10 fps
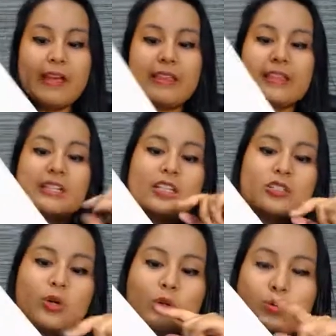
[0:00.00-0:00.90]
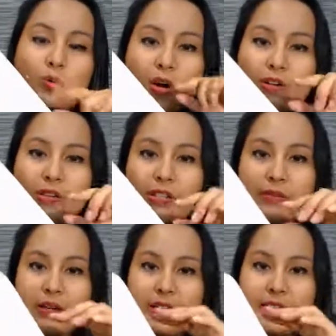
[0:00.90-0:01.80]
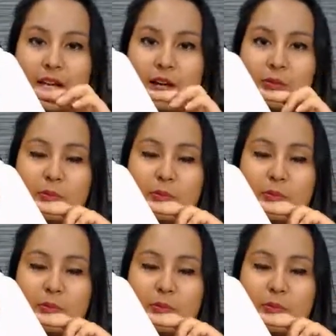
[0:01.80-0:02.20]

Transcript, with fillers: This has cold water in it right now,